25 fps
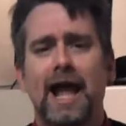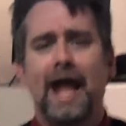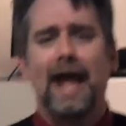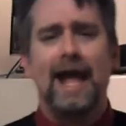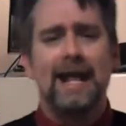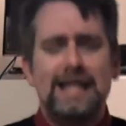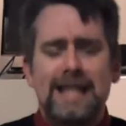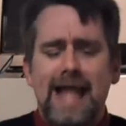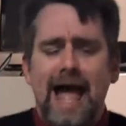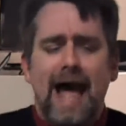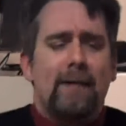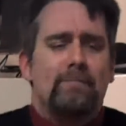
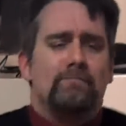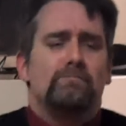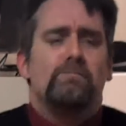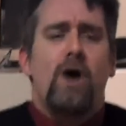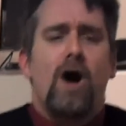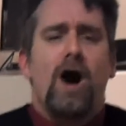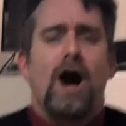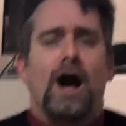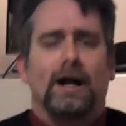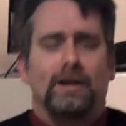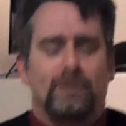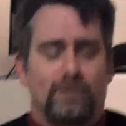And that
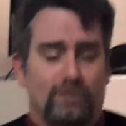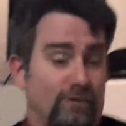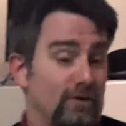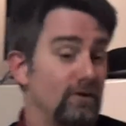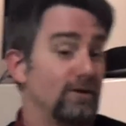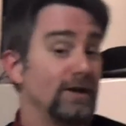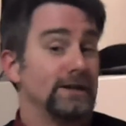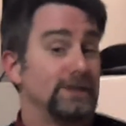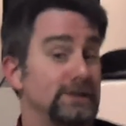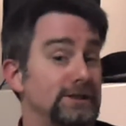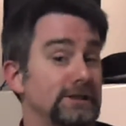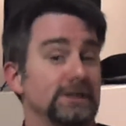box,
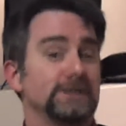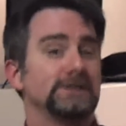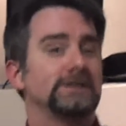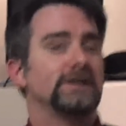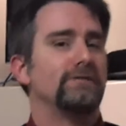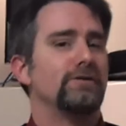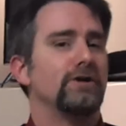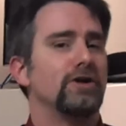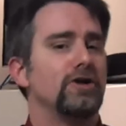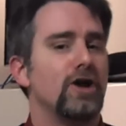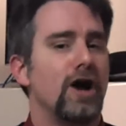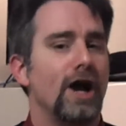for instance,
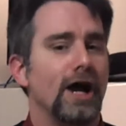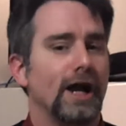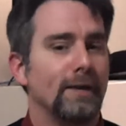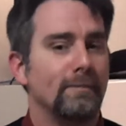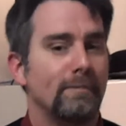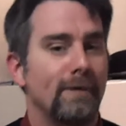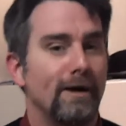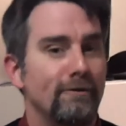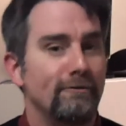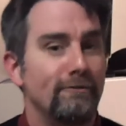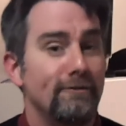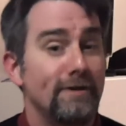if you're
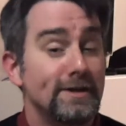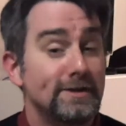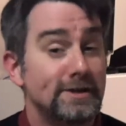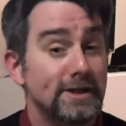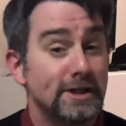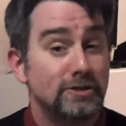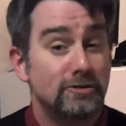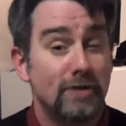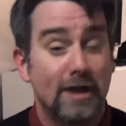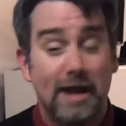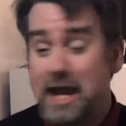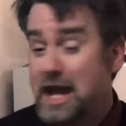talking about
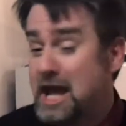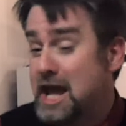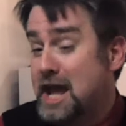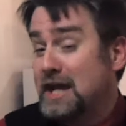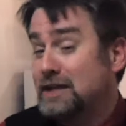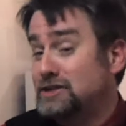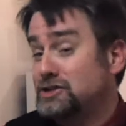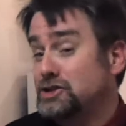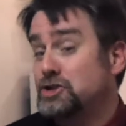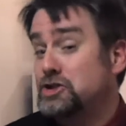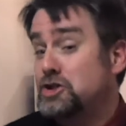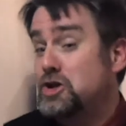physics, right,
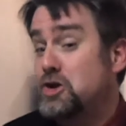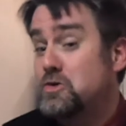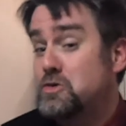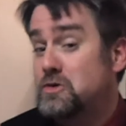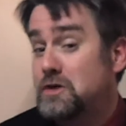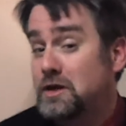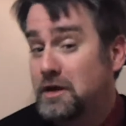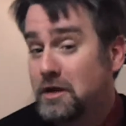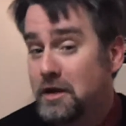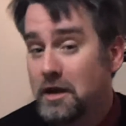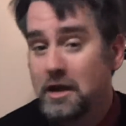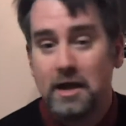it's
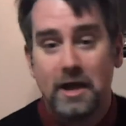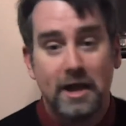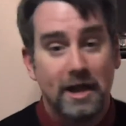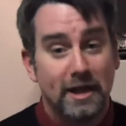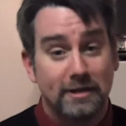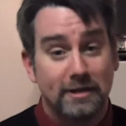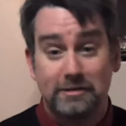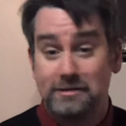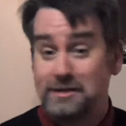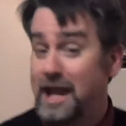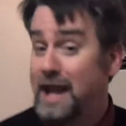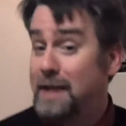Newton,
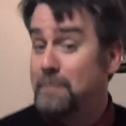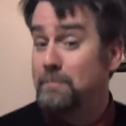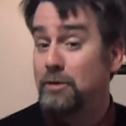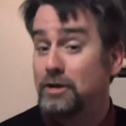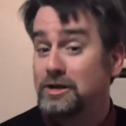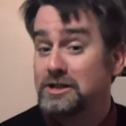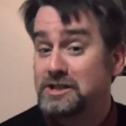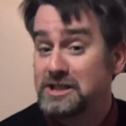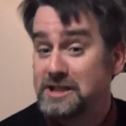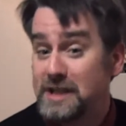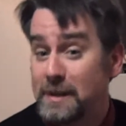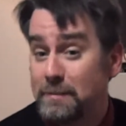De
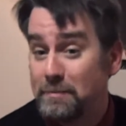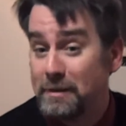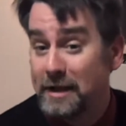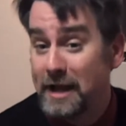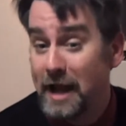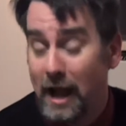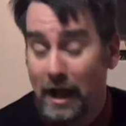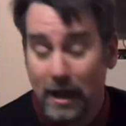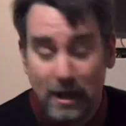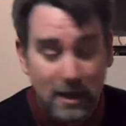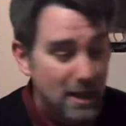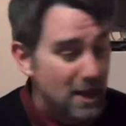
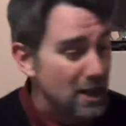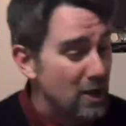Principia.